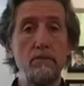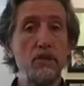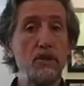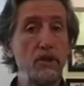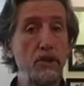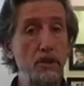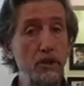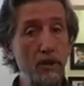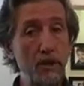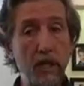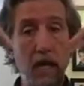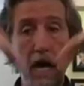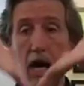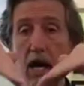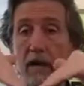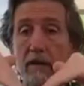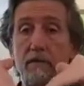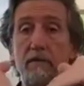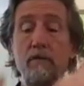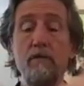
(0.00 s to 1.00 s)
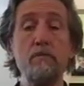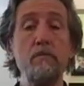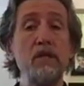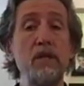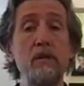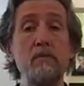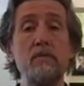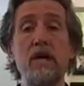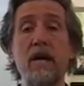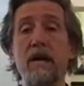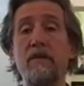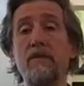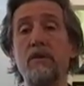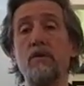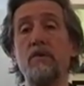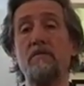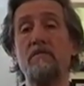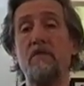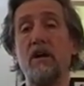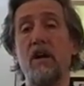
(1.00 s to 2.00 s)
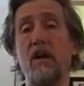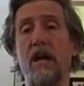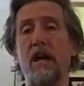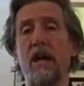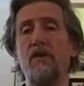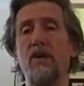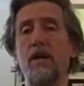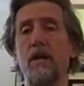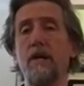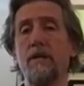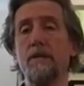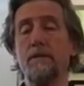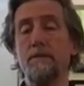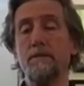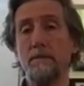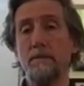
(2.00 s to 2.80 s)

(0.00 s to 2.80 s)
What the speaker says: Just deep dive into a funk every year.